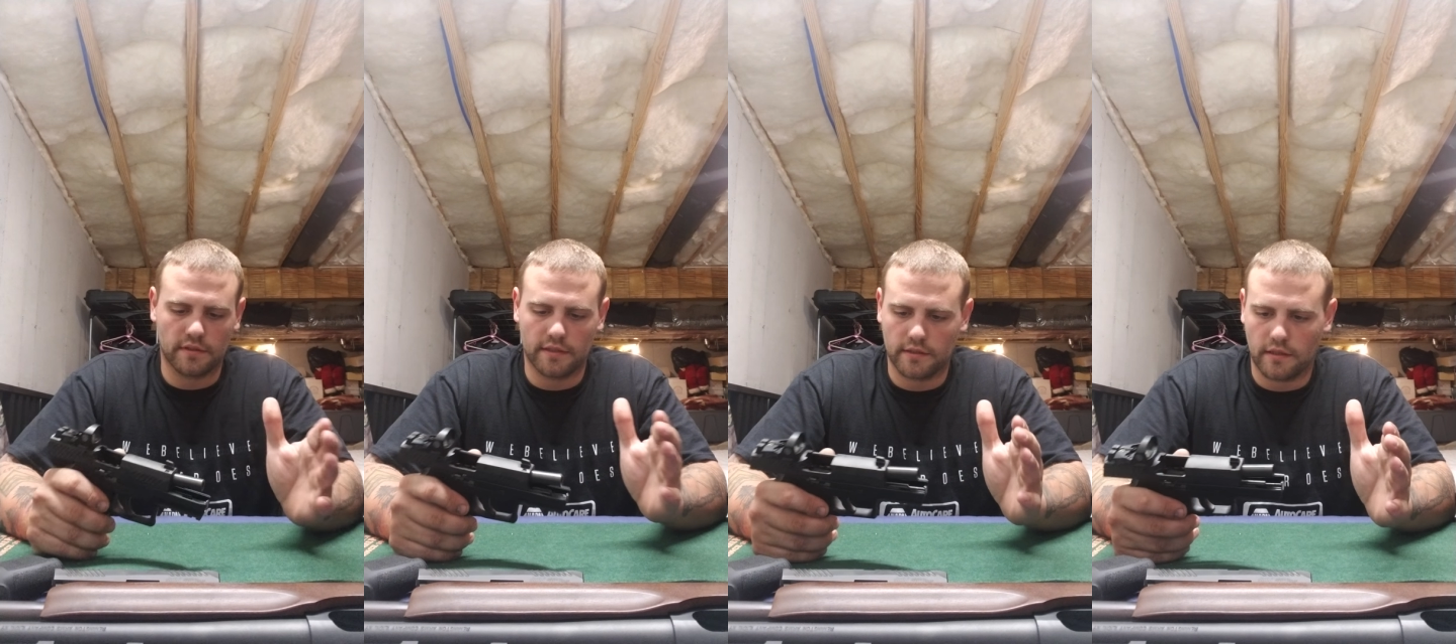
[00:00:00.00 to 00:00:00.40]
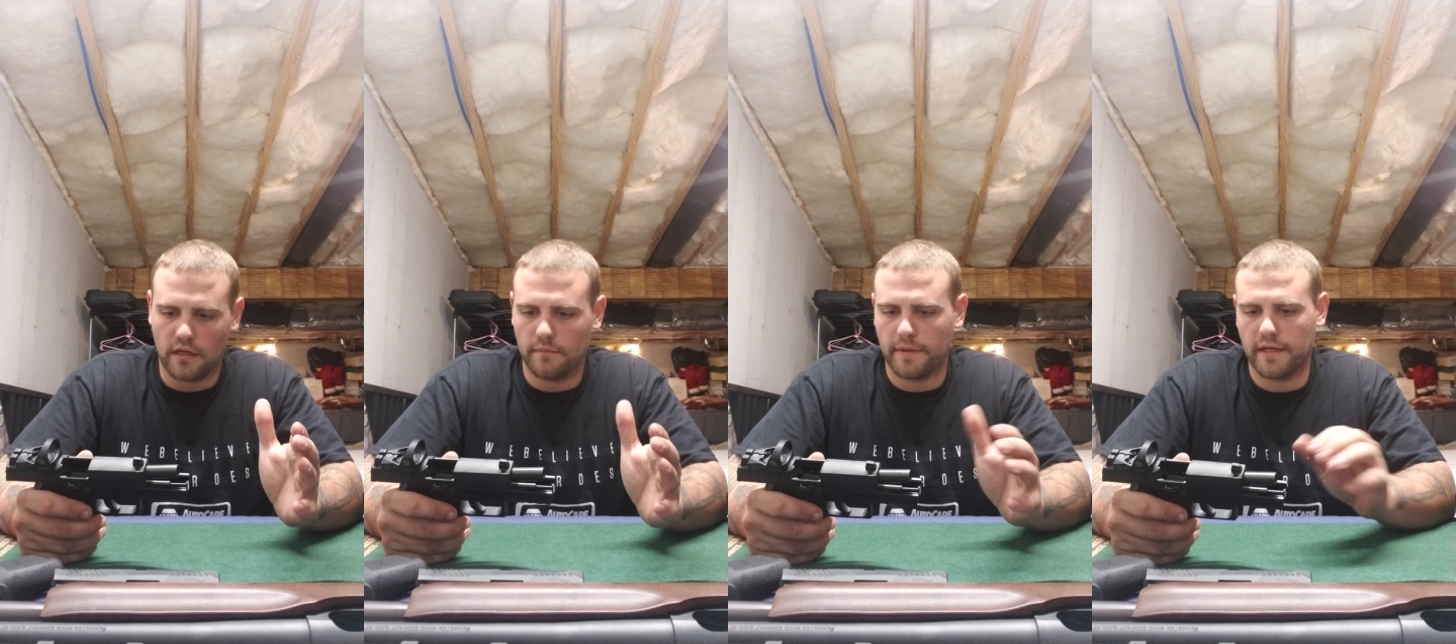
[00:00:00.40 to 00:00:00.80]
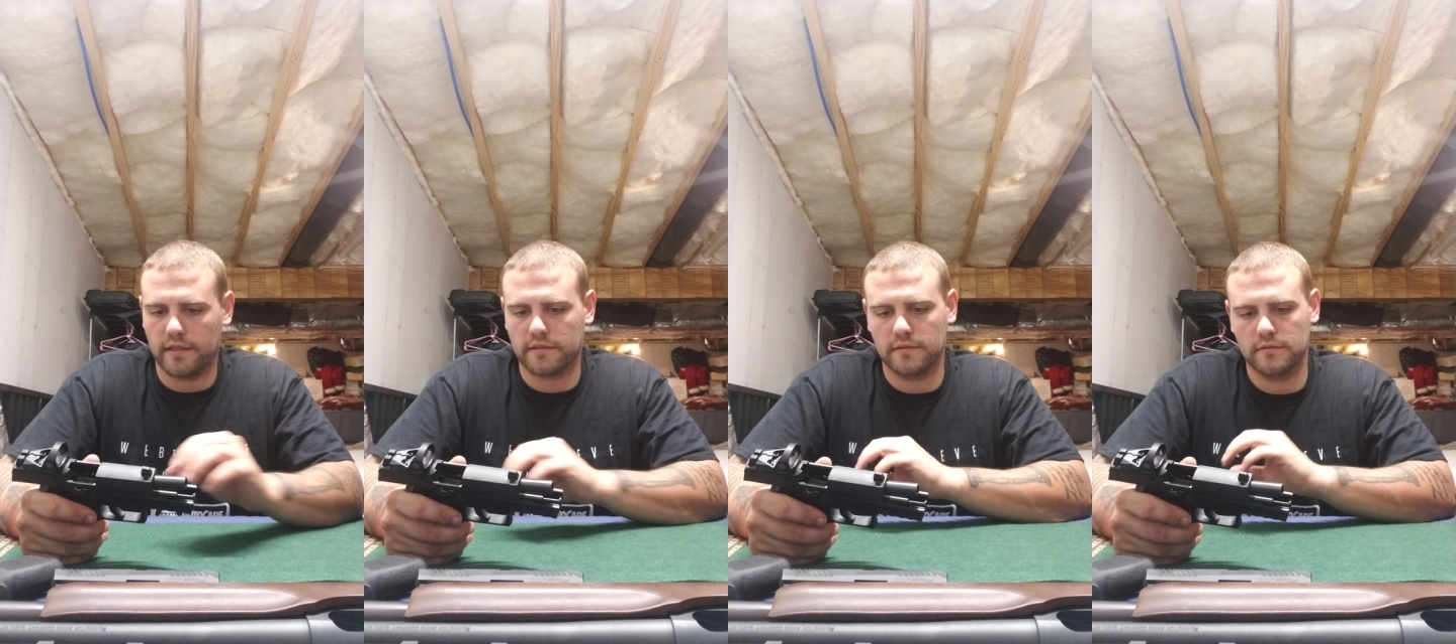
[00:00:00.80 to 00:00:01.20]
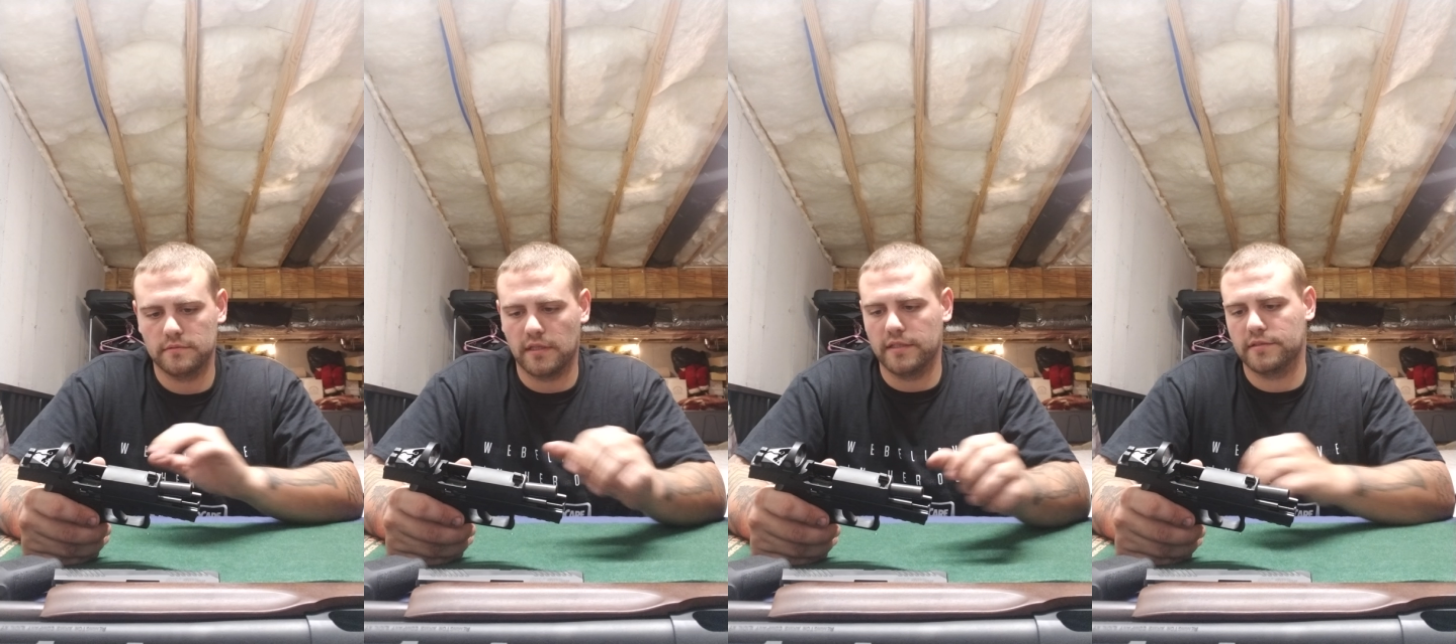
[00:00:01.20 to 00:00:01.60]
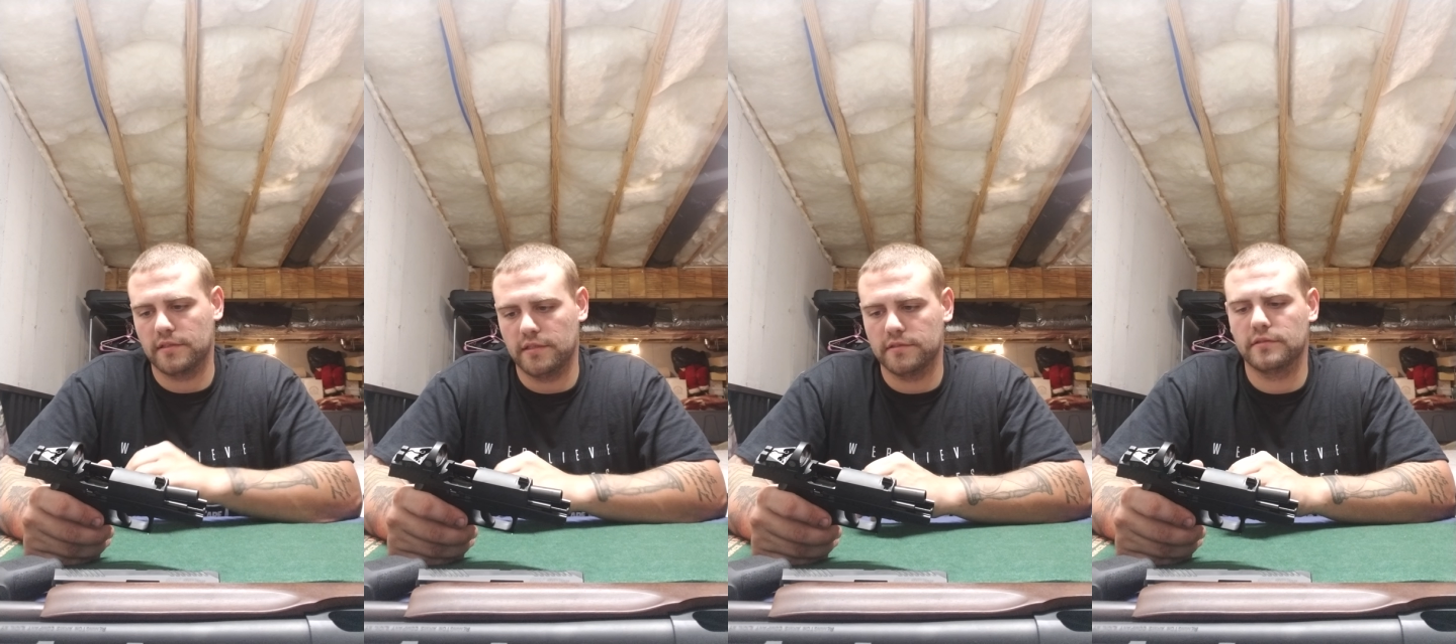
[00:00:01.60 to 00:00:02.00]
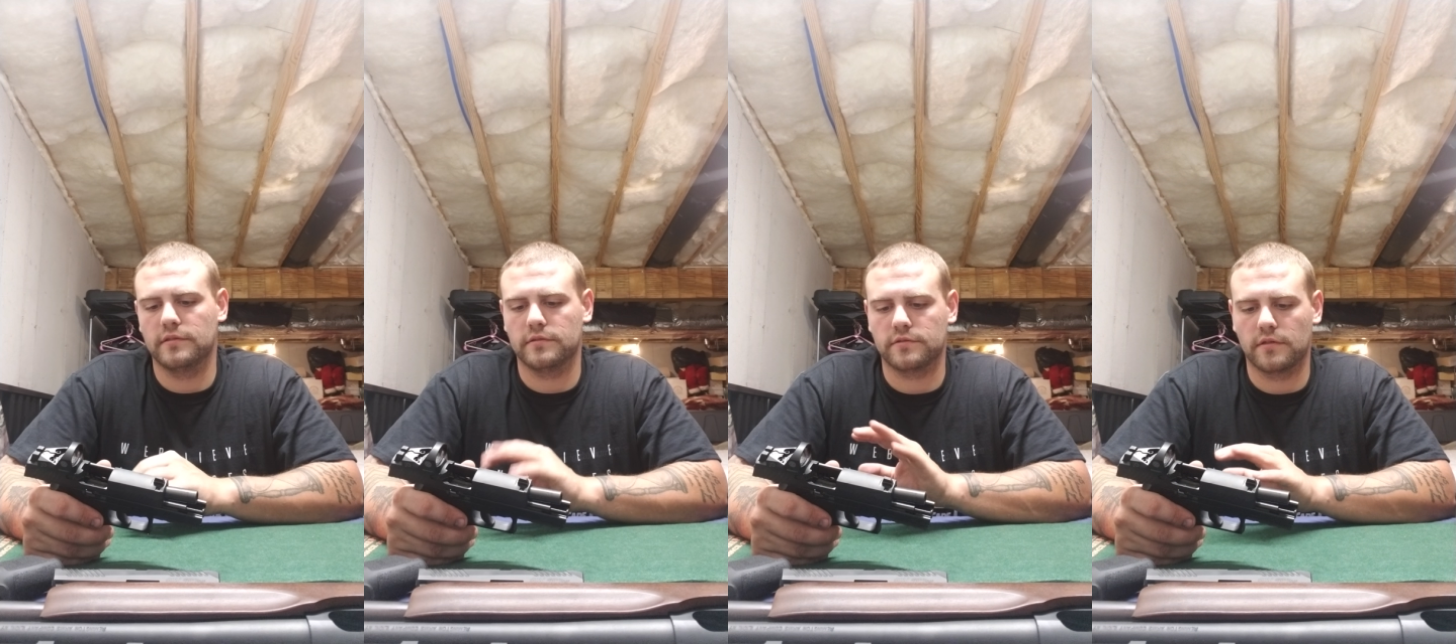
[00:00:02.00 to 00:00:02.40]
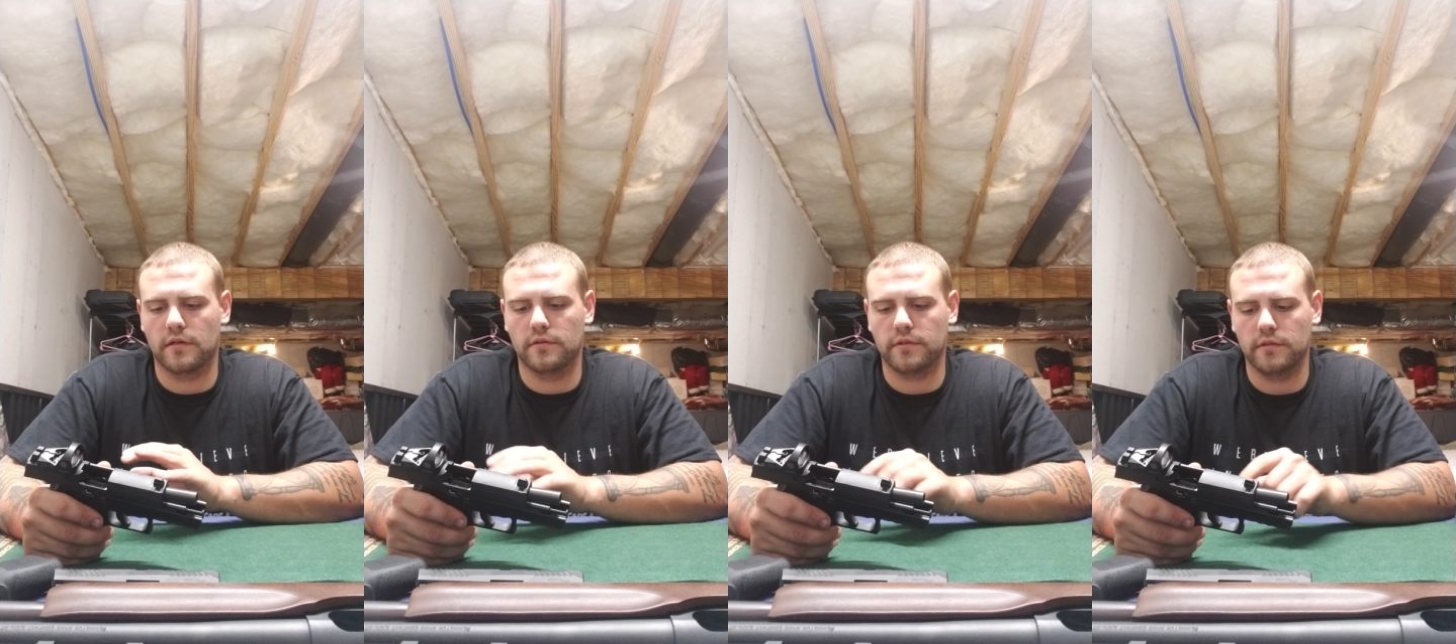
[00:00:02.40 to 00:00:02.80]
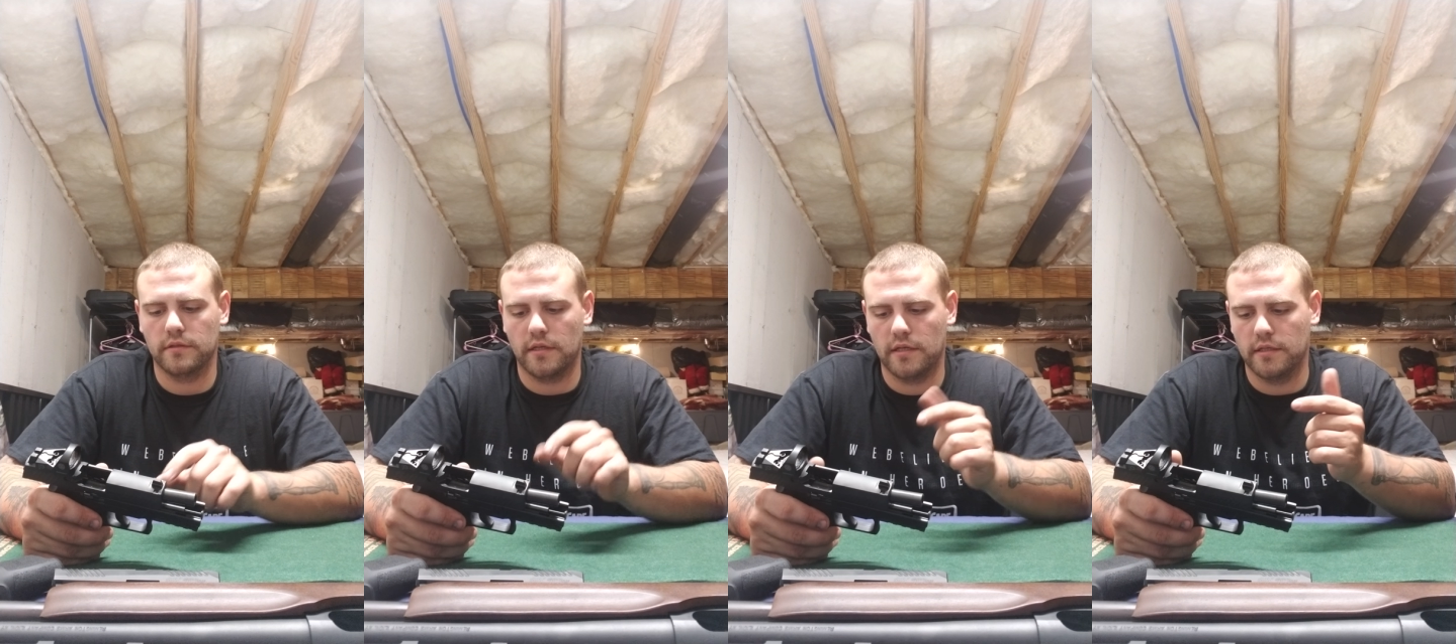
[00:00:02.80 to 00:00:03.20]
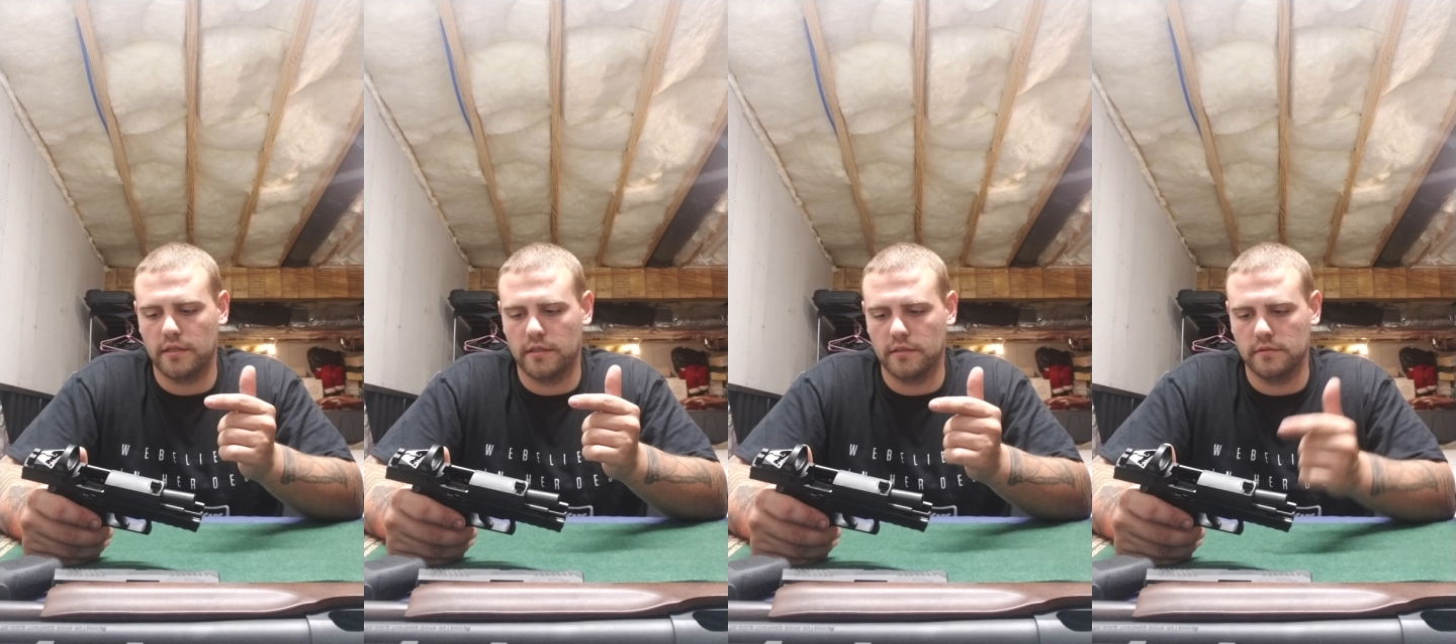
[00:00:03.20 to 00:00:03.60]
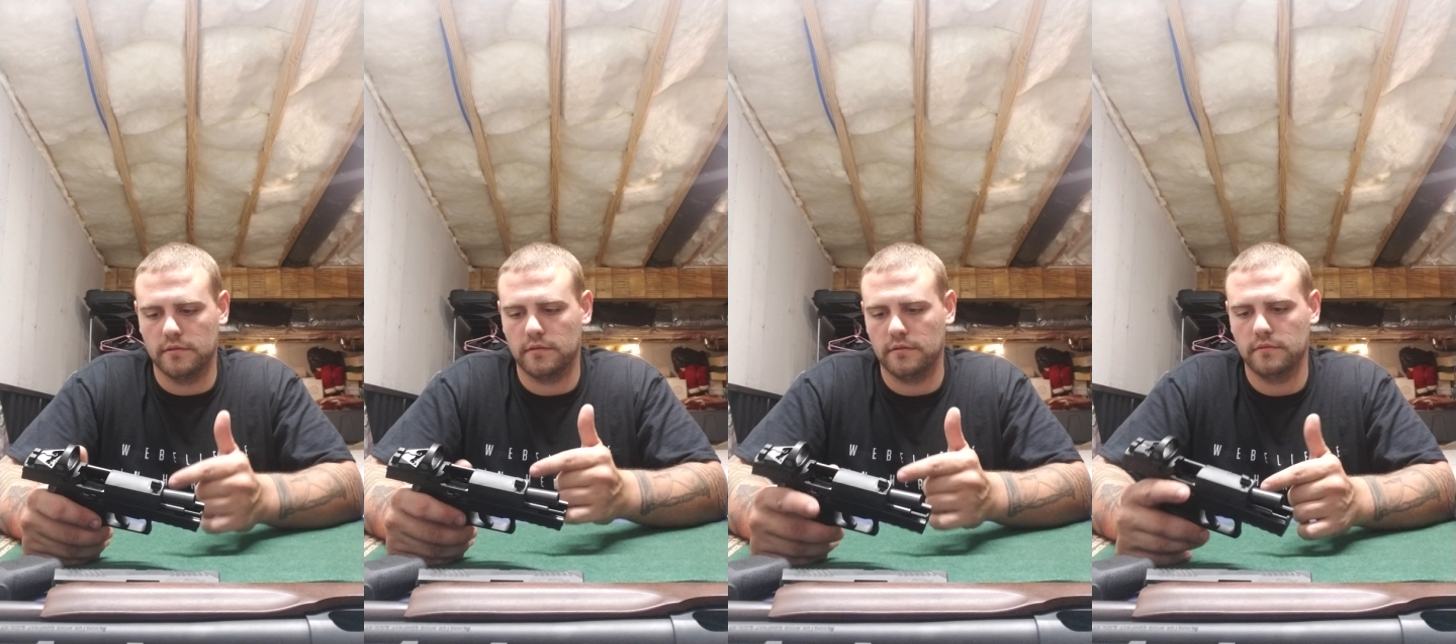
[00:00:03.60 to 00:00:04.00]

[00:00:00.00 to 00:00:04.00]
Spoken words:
like the compact, nice and easy to stroke and,